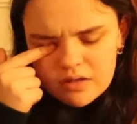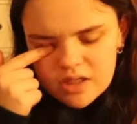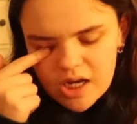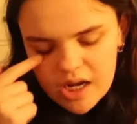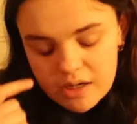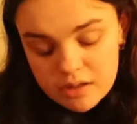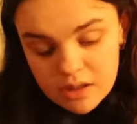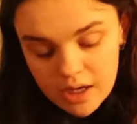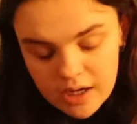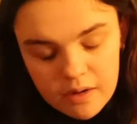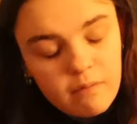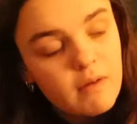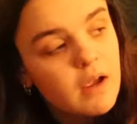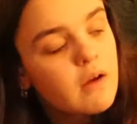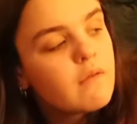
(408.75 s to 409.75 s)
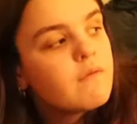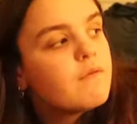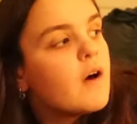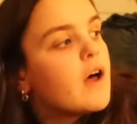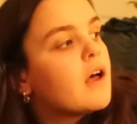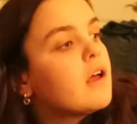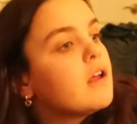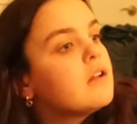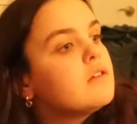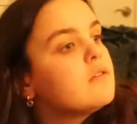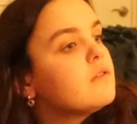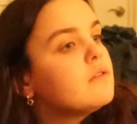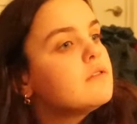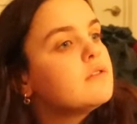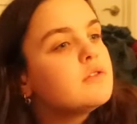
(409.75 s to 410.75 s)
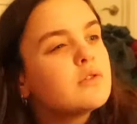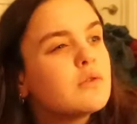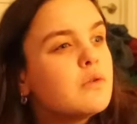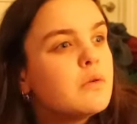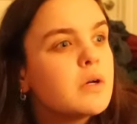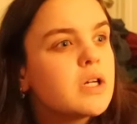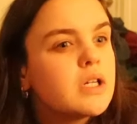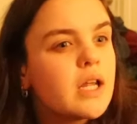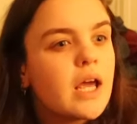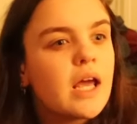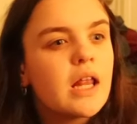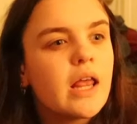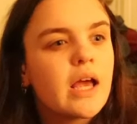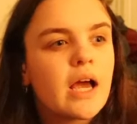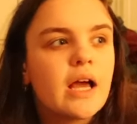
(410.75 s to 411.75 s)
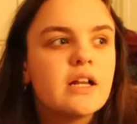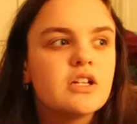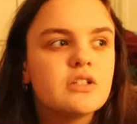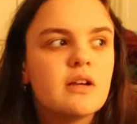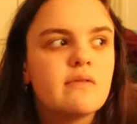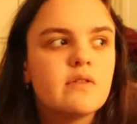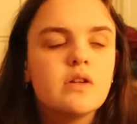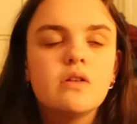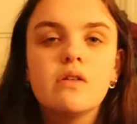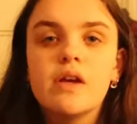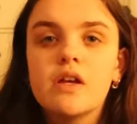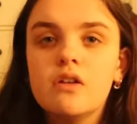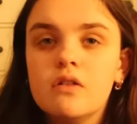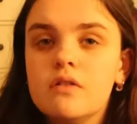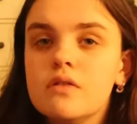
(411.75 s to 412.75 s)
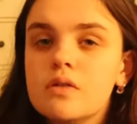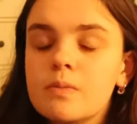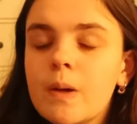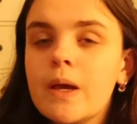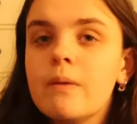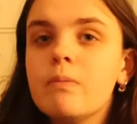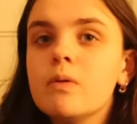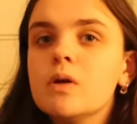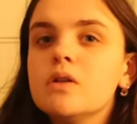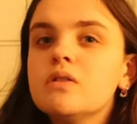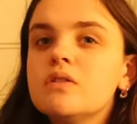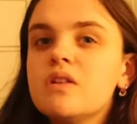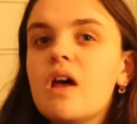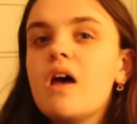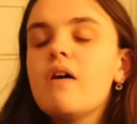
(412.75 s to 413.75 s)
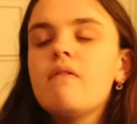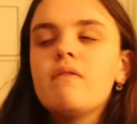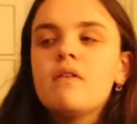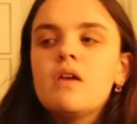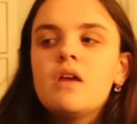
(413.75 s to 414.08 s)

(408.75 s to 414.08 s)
Today's kind of like a fun schoolwork day. Like I just have to do like newspaper stuff.